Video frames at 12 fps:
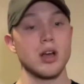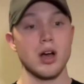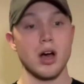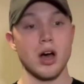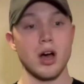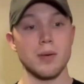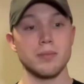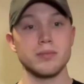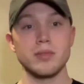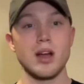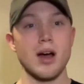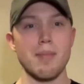I'm
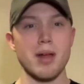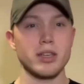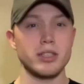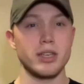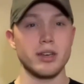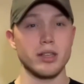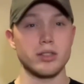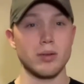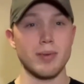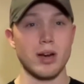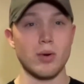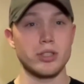not a sneakerhead, so I'm
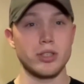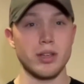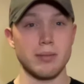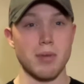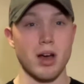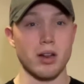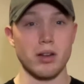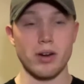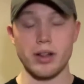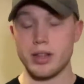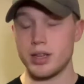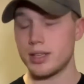not quite sure like model or
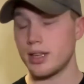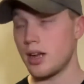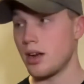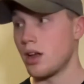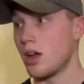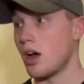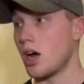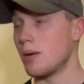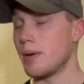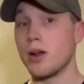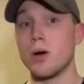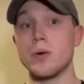anything like that.
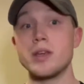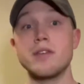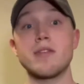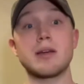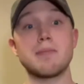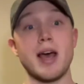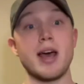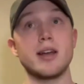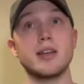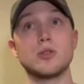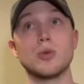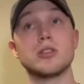I know you like Matt,
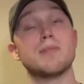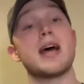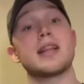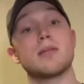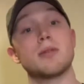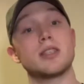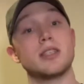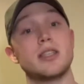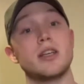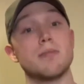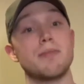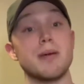and as well as Matt the
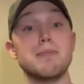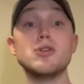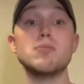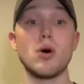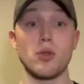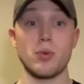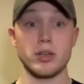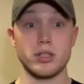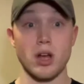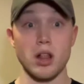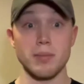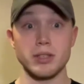Musketeer, but they do both wear
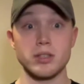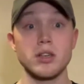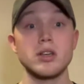Solomons.